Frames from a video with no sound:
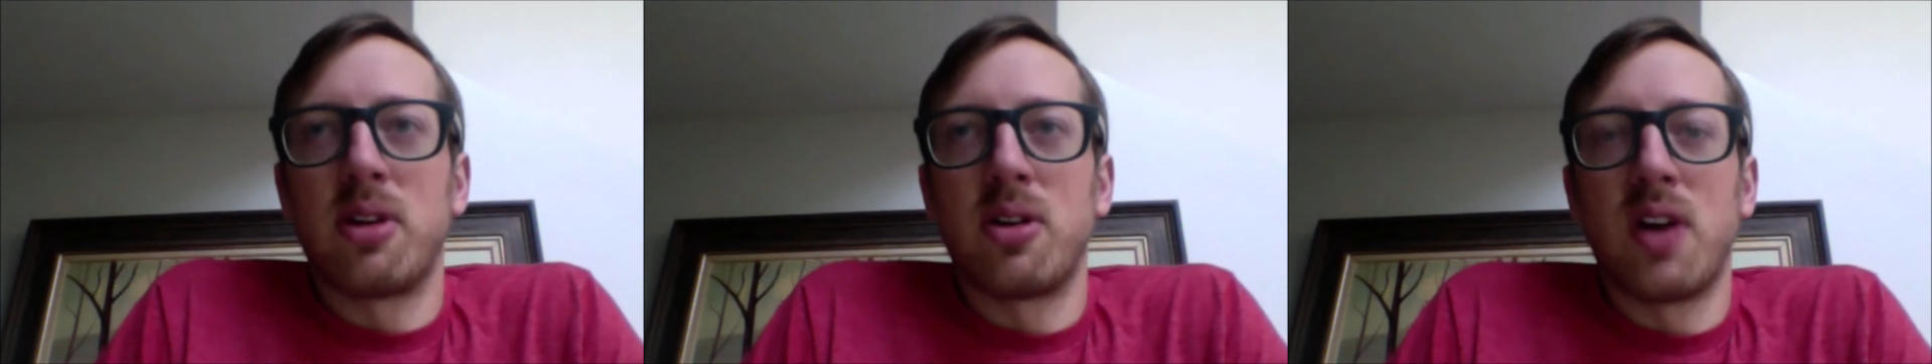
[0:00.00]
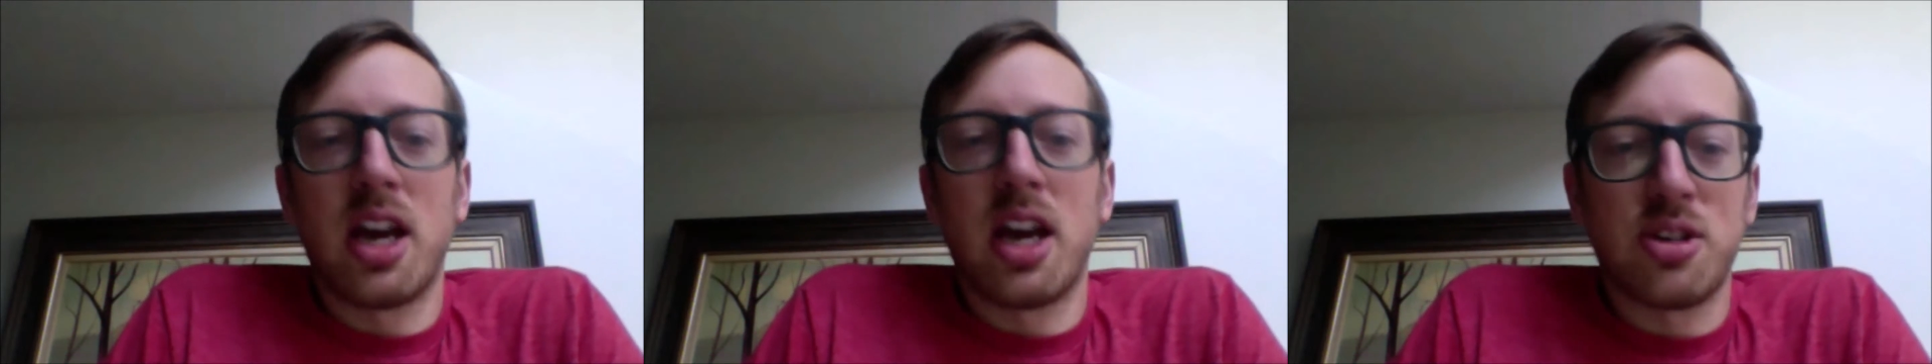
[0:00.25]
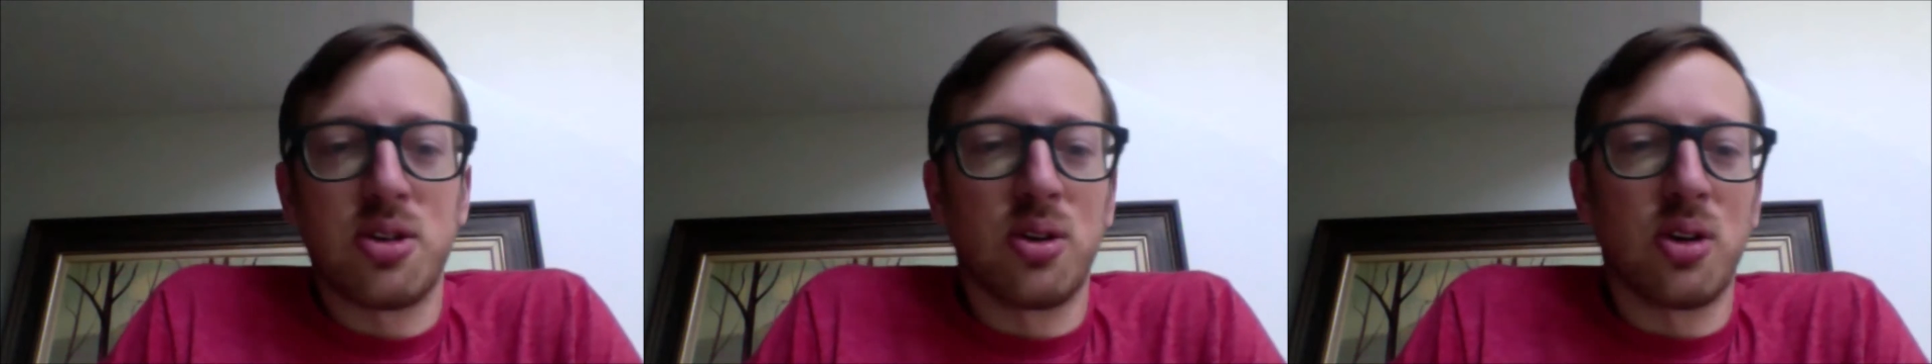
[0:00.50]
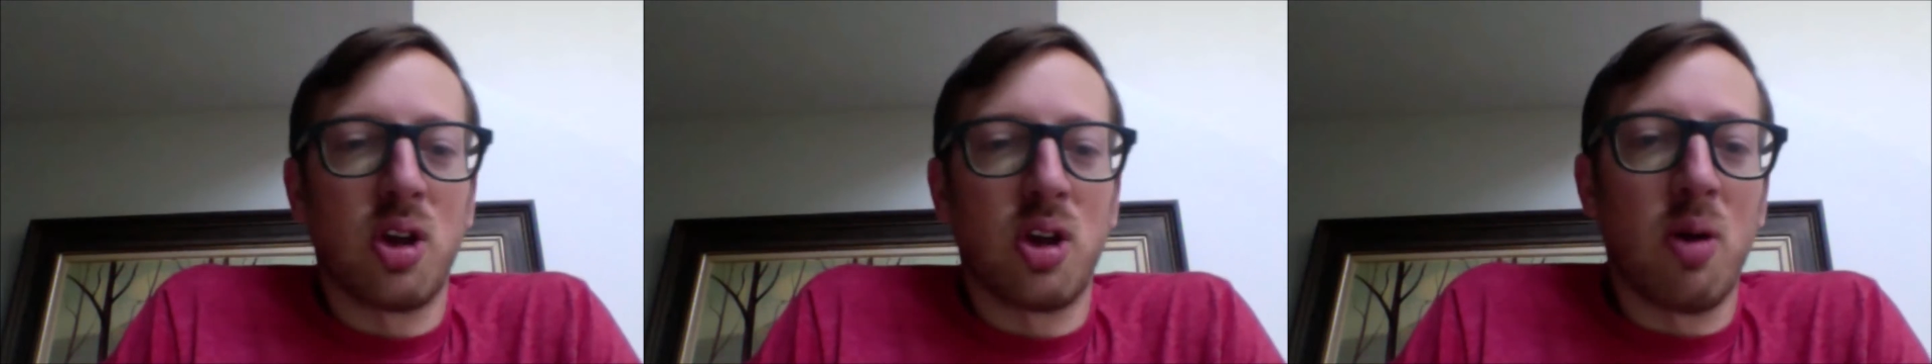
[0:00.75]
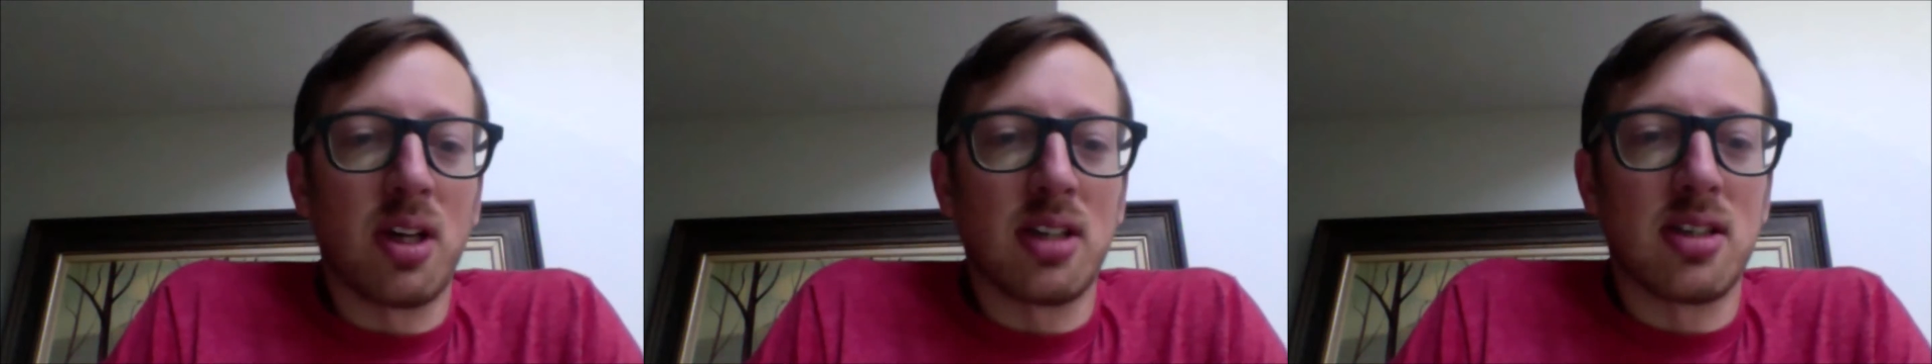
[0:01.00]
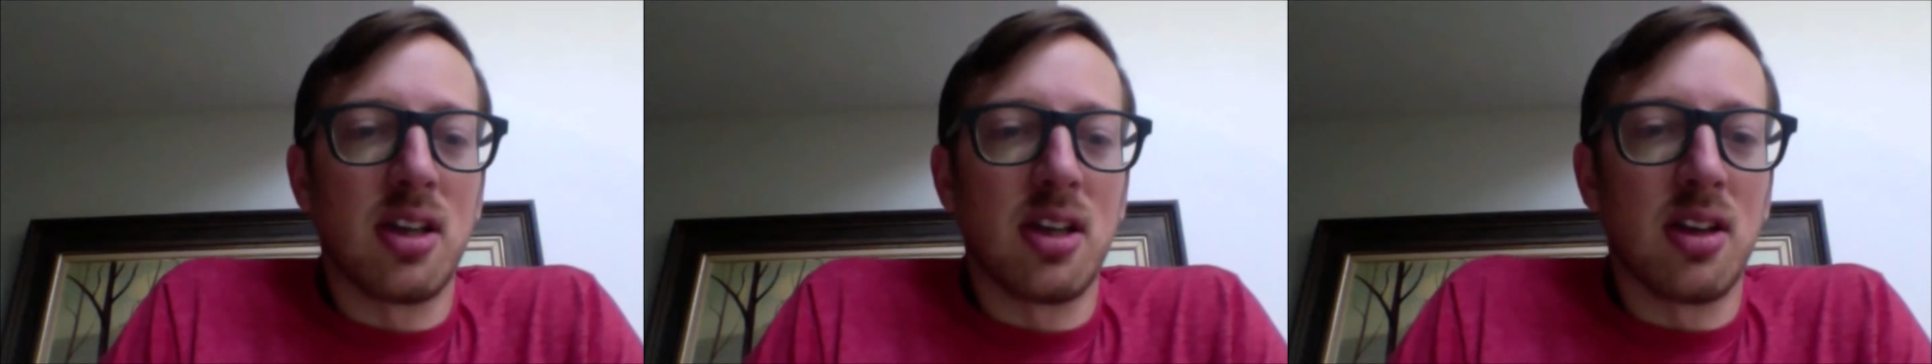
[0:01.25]
international, going
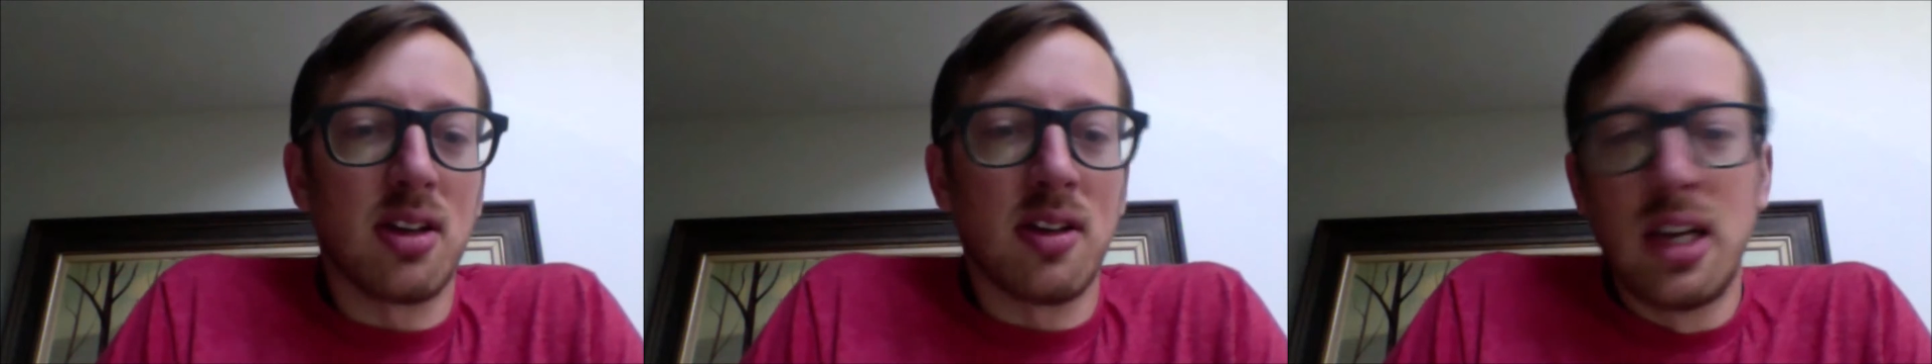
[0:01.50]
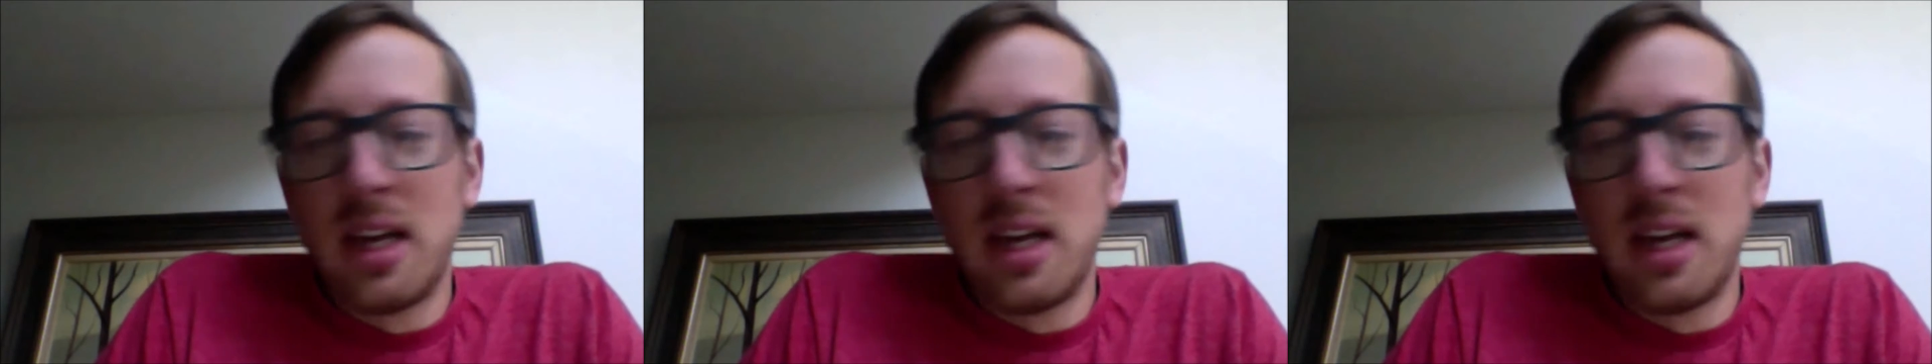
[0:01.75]
to